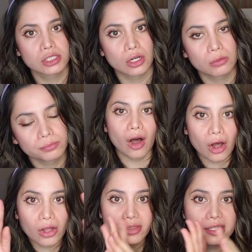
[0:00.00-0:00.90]
So
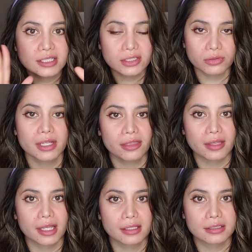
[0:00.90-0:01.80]
all these three
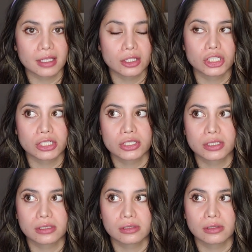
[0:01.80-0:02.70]
things just
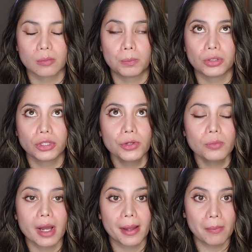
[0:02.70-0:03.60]
blew
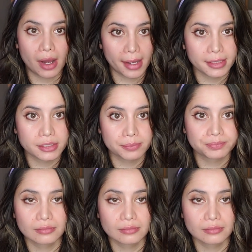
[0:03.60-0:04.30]
my mind.